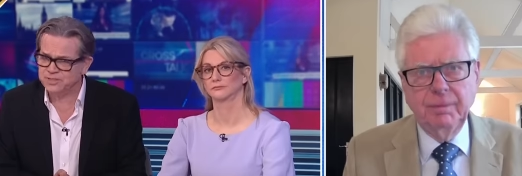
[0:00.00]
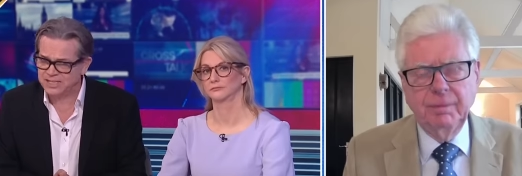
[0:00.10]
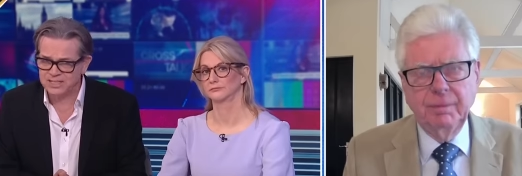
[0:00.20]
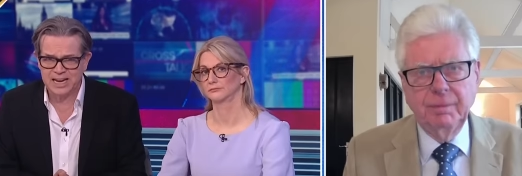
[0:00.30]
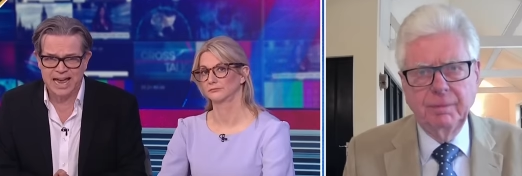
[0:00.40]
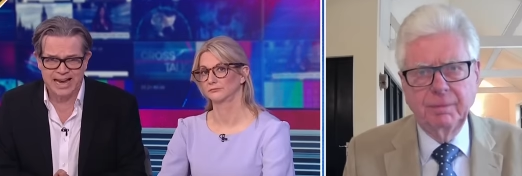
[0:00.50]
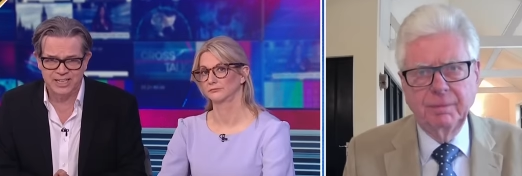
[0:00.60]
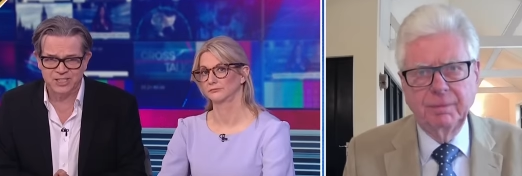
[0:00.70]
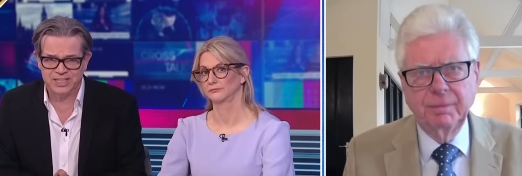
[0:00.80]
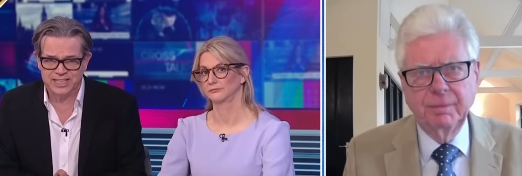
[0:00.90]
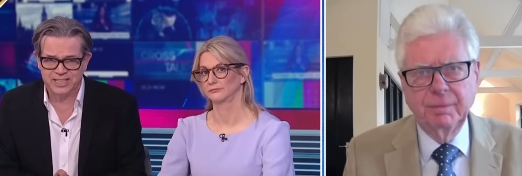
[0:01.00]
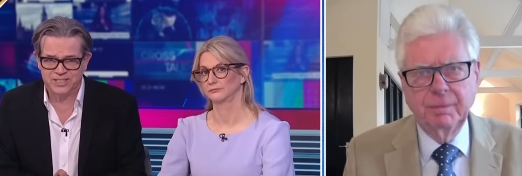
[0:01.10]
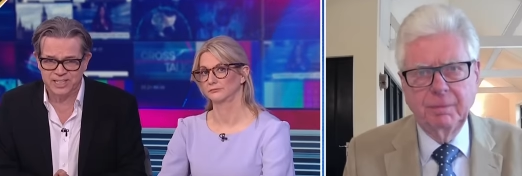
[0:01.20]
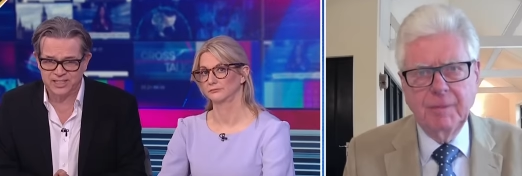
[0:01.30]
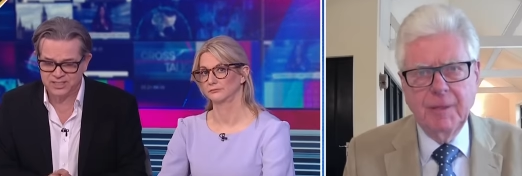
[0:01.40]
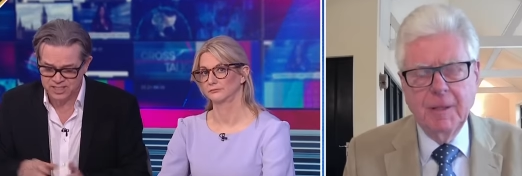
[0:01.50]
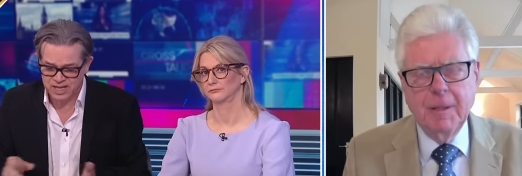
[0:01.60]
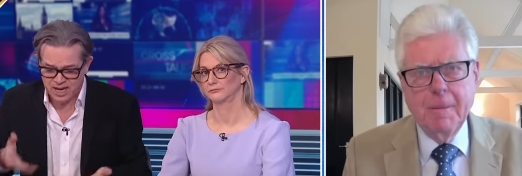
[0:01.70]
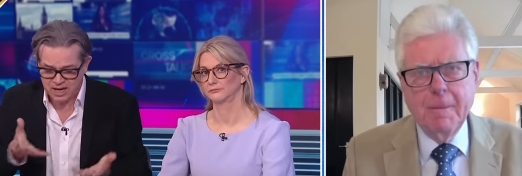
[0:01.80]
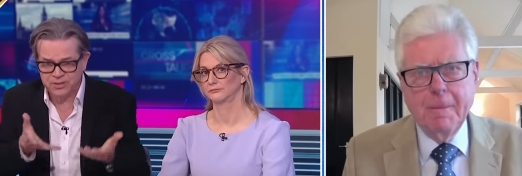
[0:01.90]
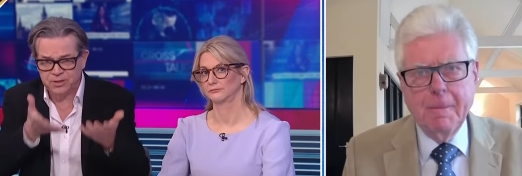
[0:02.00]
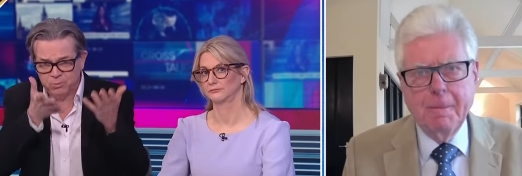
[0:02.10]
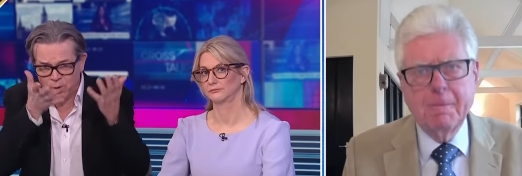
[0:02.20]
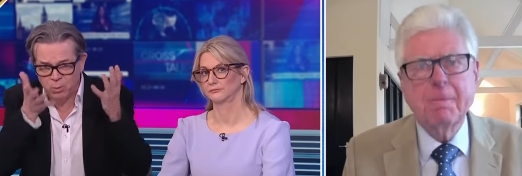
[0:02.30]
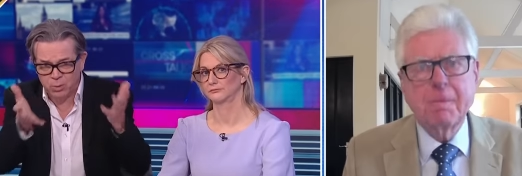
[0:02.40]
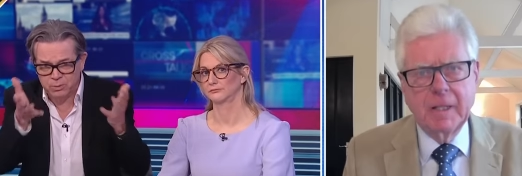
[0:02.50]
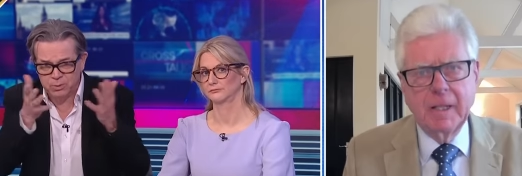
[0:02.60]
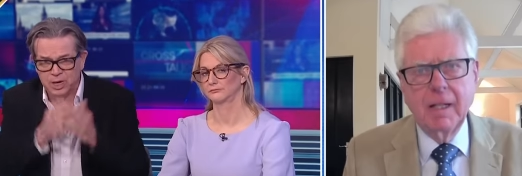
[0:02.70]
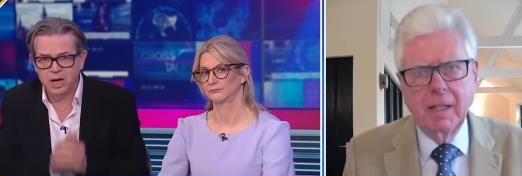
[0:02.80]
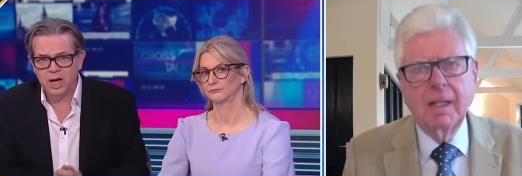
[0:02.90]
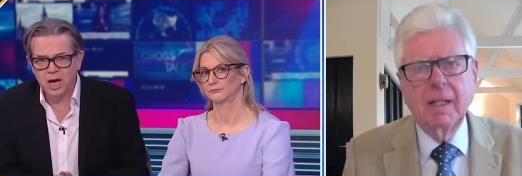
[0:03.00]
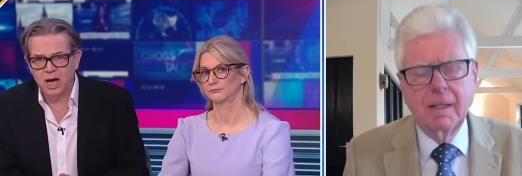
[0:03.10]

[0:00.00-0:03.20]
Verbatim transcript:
Speaker 1: doesn't actually exist, and that what we were yeah.